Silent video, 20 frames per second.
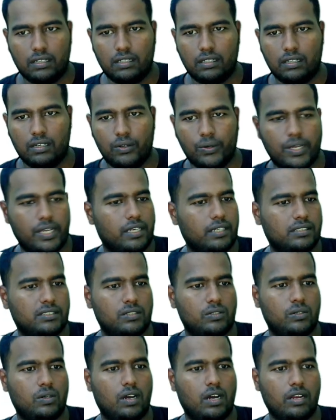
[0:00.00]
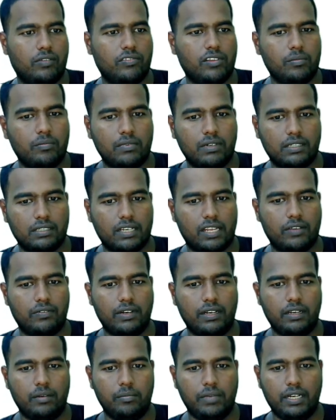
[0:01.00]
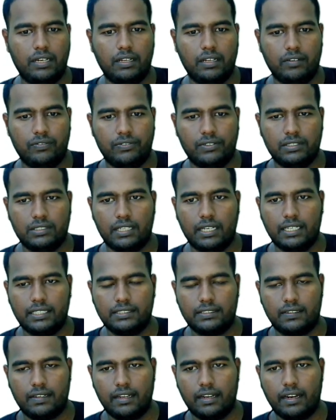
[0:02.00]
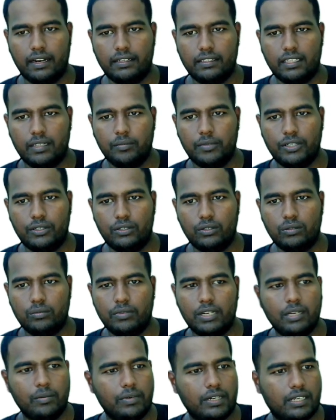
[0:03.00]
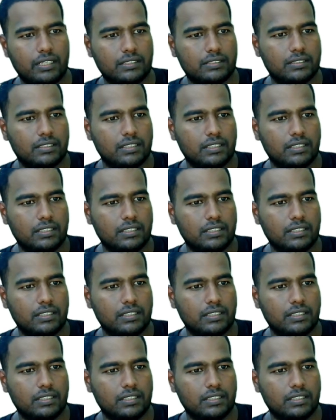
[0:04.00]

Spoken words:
Okay, so all of them are given in meter. First, let's rewrite them into millimeters.